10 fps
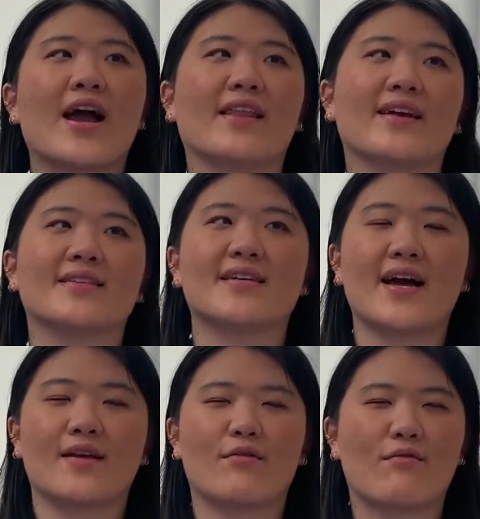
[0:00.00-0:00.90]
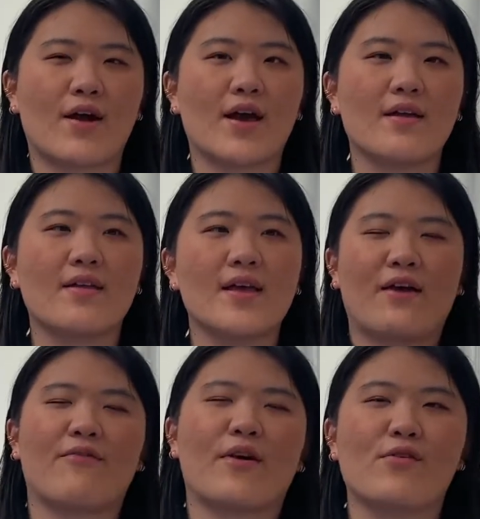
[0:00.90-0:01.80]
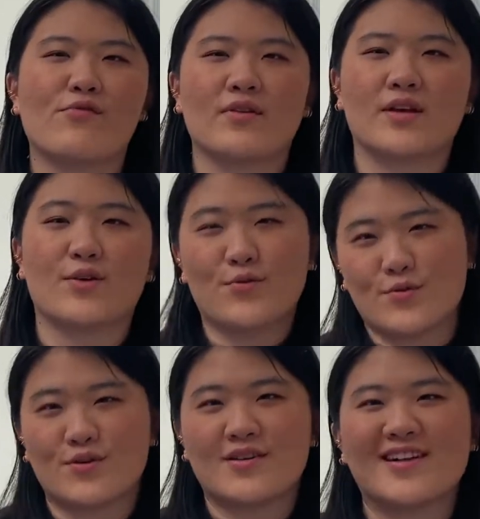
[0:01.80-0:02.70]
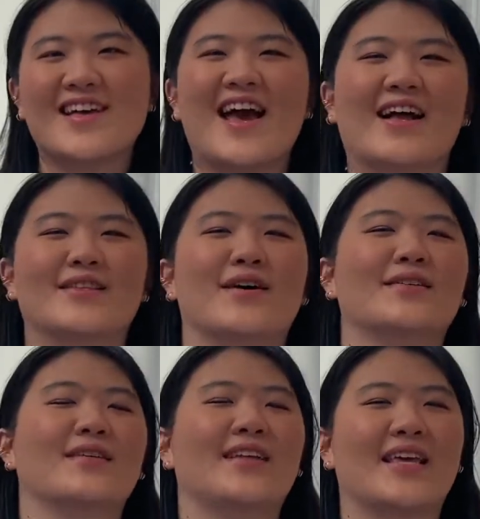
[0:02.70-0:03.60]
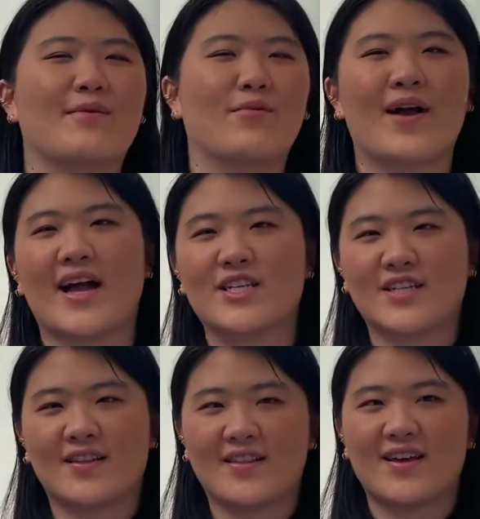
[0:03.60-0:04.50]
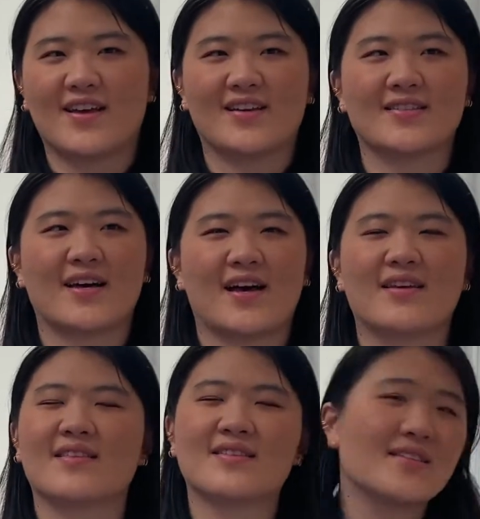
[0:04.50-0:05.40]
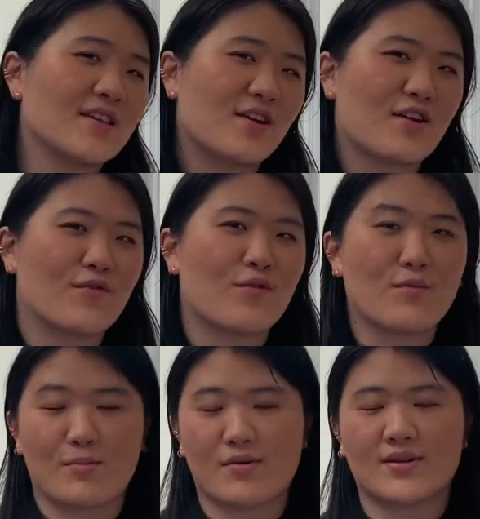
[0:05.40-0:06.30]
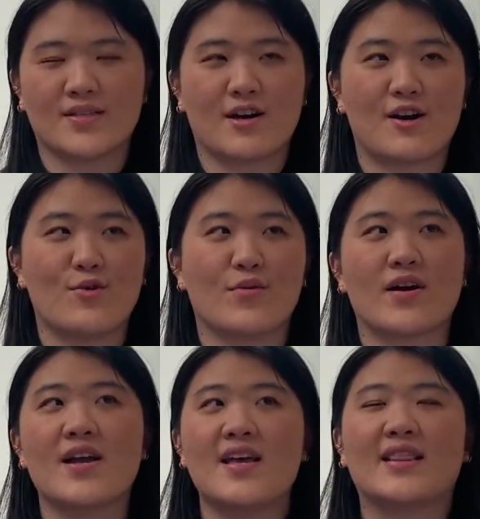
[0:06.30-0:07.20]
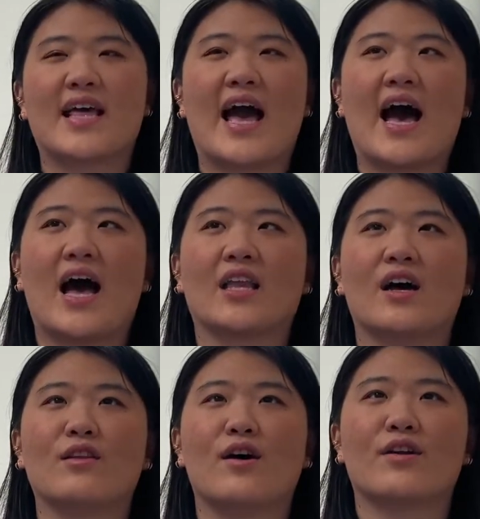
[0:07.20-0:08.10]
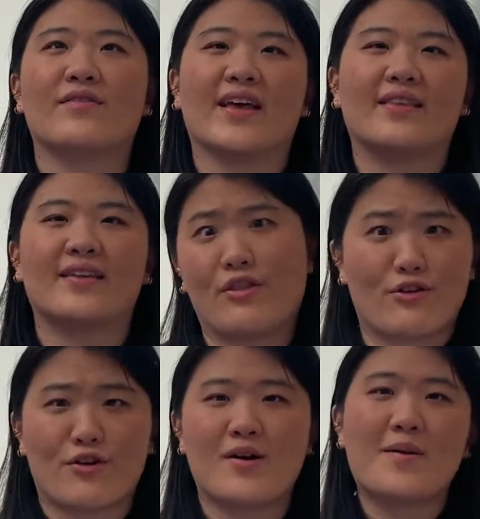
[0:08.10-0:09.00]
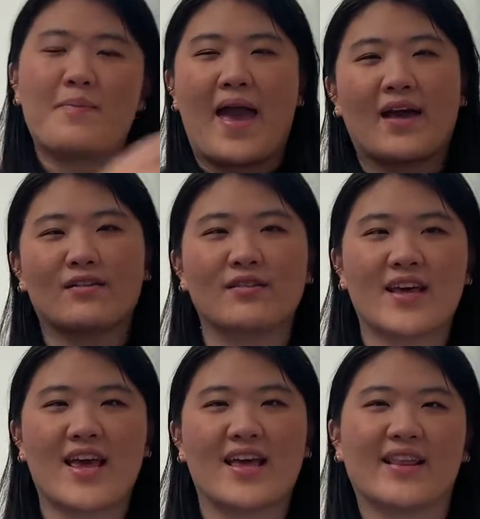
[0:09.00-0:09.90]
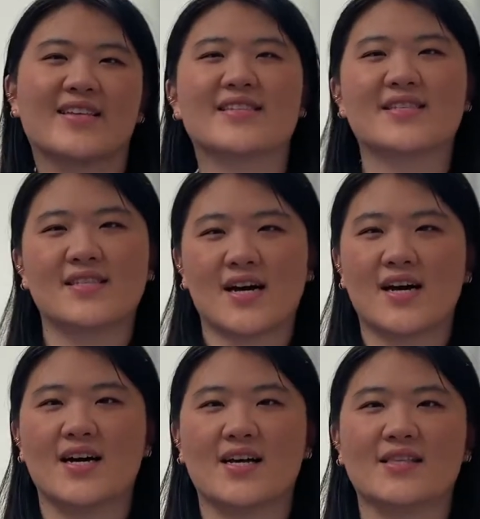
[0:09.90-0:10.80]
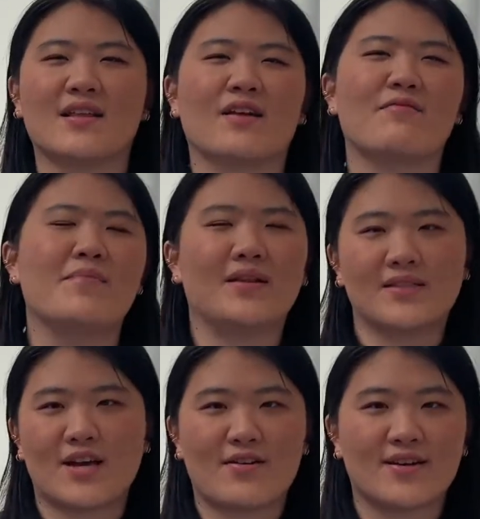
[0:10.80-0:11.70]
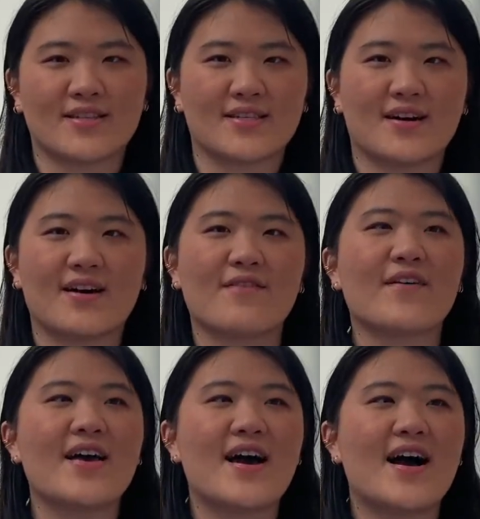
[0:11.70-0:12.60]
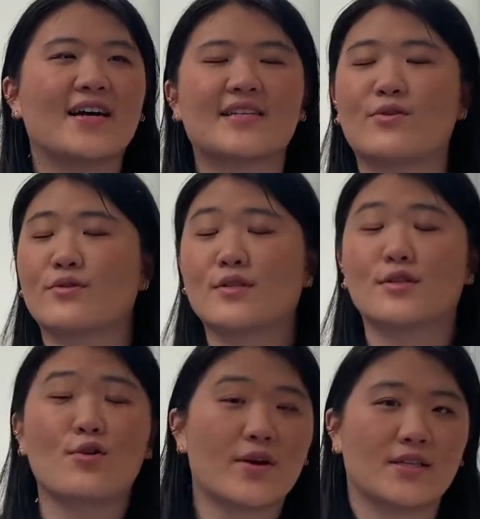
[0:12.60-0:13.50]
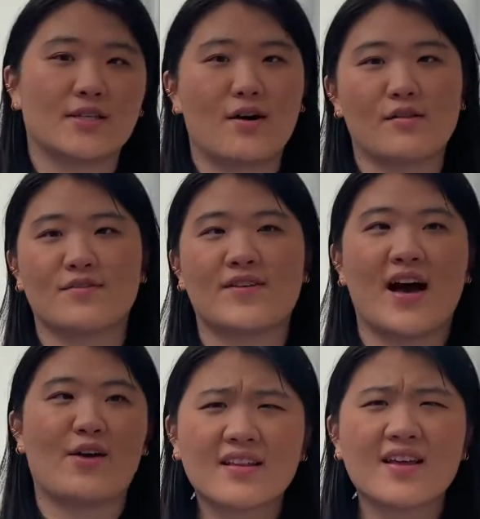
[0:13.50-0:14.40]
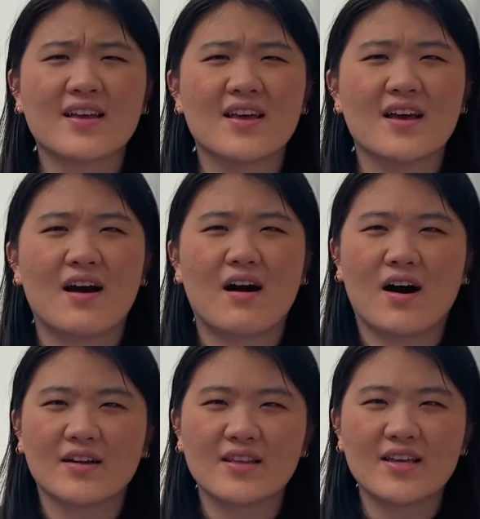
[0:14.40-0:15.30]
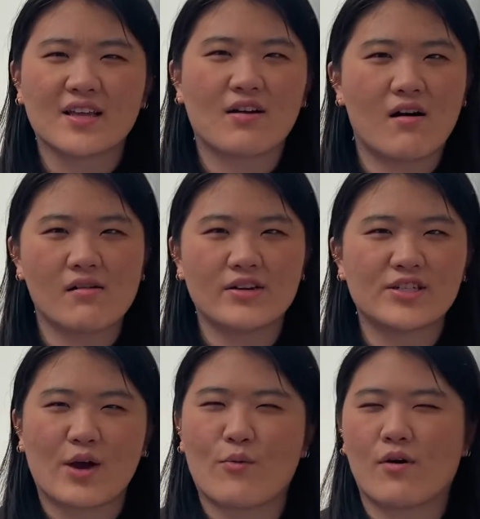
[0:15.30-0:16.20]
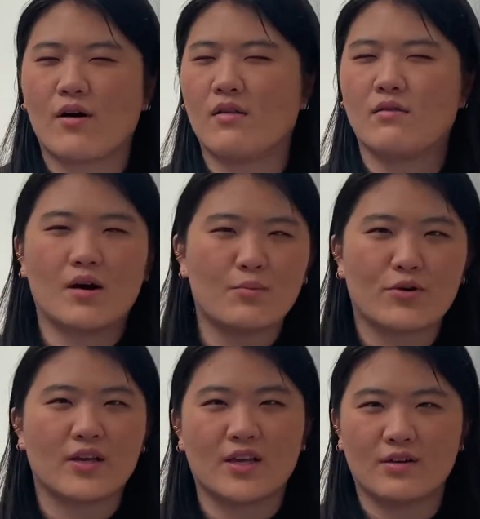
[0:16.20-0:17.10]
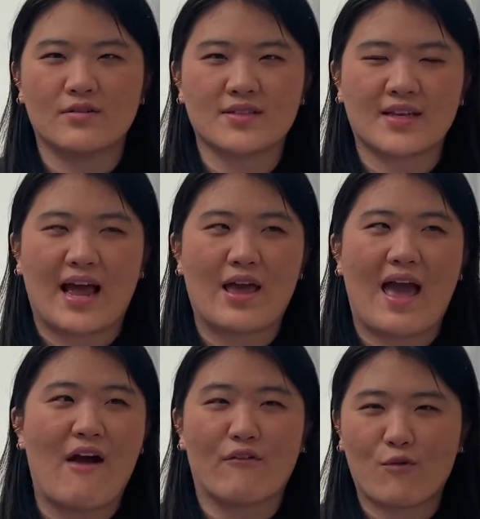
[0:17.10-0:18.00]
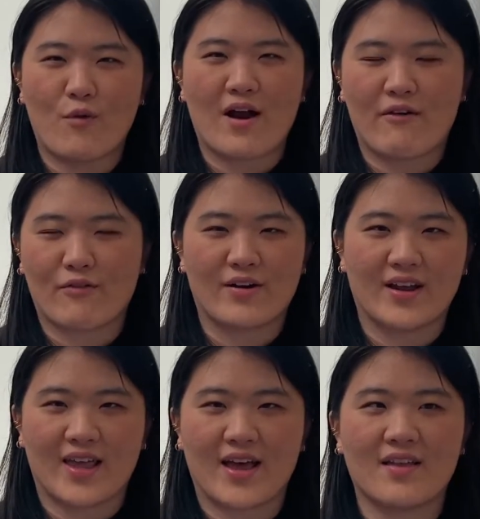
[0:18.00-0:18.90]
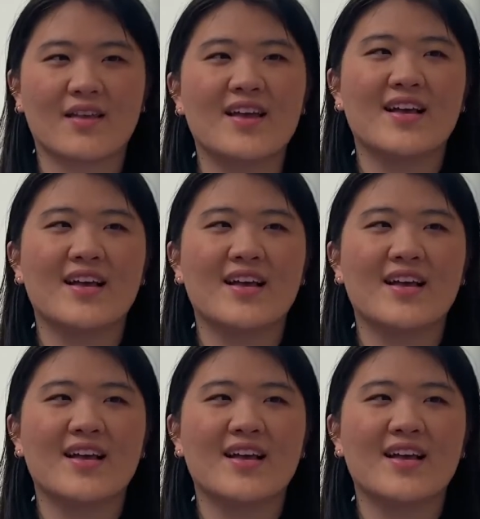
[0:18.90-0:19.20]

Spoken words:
I like dyed it red, but I felt really cool, and so I started liking more edgy things. I think this is the year, if you remember, in Zara, where they had a lot of like leather paneling, like studs, a lot of military stuff, and I was so into all of that. I think like oddly in college I wore a lot more heels than I ever wore ever again.